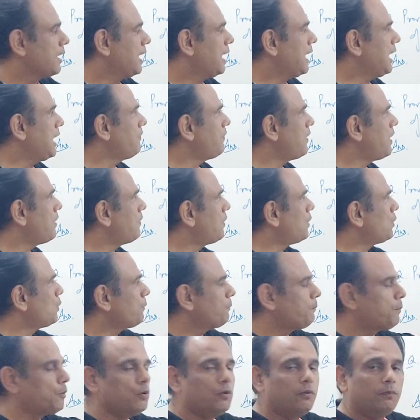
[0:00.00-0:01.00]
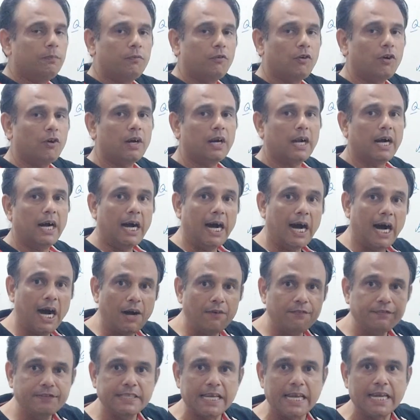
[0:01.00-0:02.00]
If I want to prove for
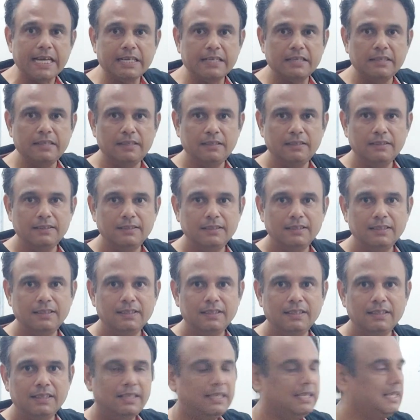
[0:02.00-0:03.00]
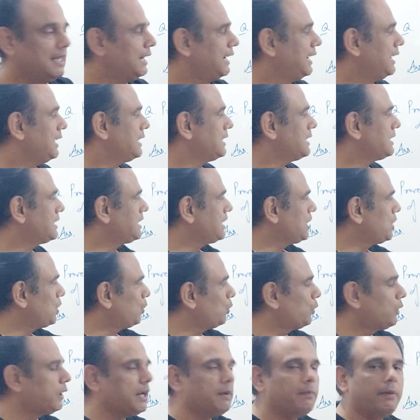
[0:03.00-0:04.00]
half cycle, 0
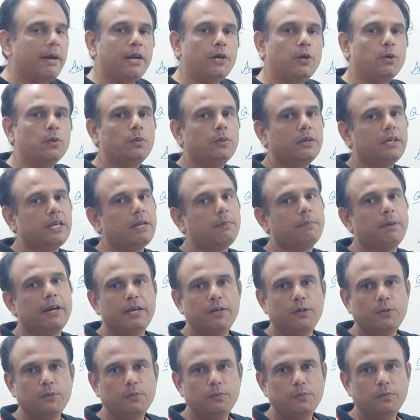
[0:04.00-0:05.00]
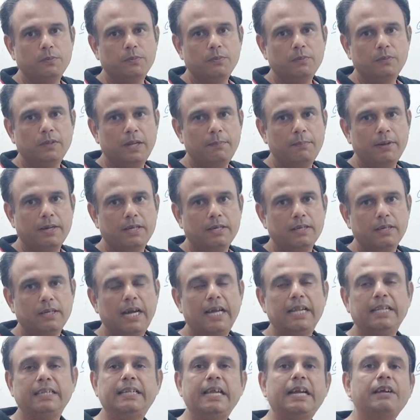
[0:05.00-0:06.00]
to t by 2, t by 2 limit,
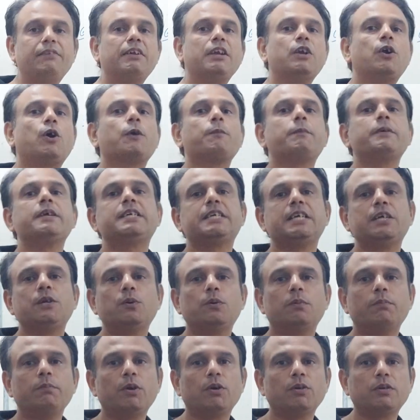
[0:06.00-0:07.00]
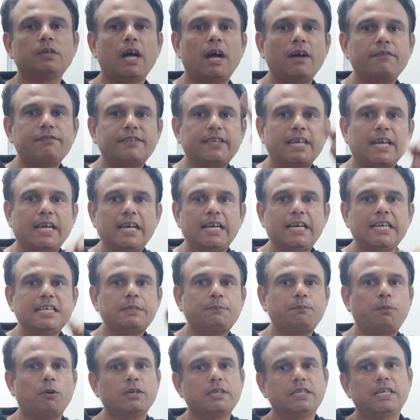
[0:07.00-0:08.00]
and that will not be 0, because half cycle it is
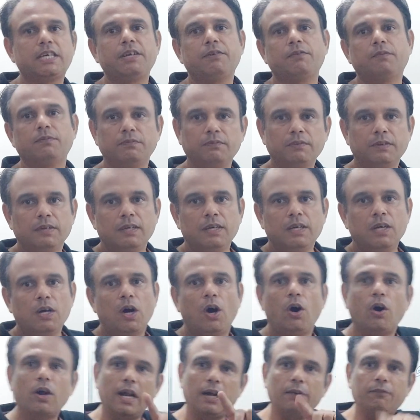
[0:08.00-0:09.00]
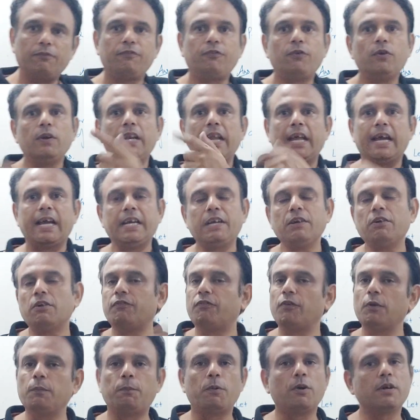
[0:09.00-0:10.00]
positive or full negative or
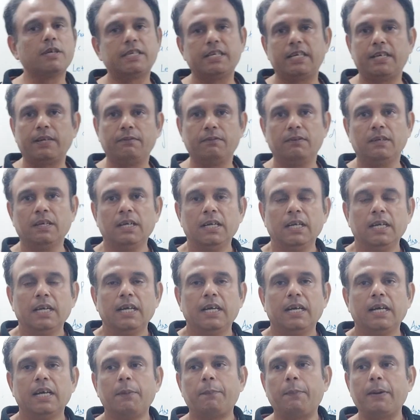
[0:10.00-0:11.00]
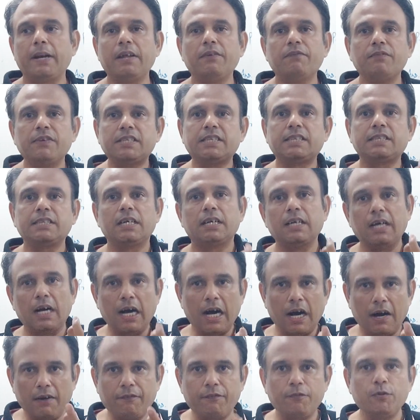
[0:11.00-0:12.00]
full positive, depending which
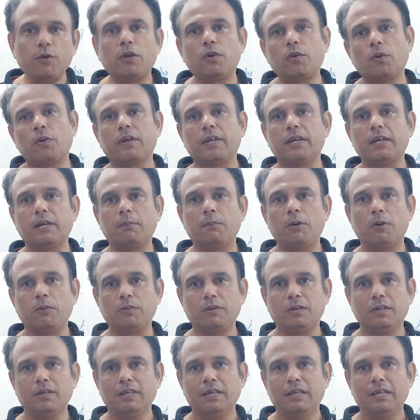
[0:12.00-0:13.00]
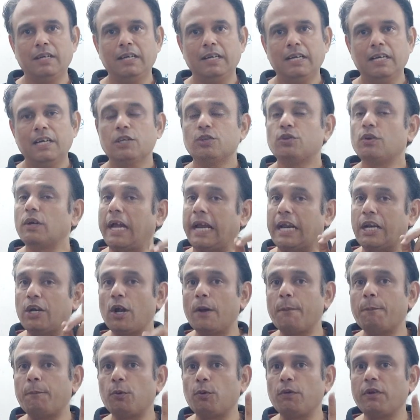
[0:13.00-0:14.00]
half we are talking about. So right now I
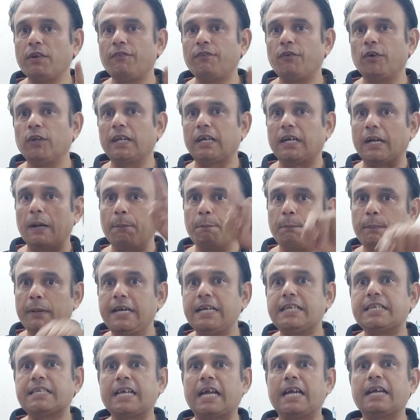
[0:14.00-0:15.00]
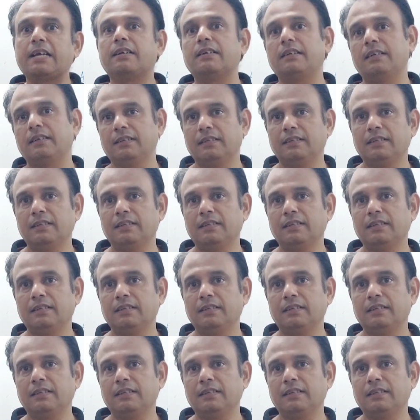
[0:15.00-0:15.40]
am proving for the complete cycle.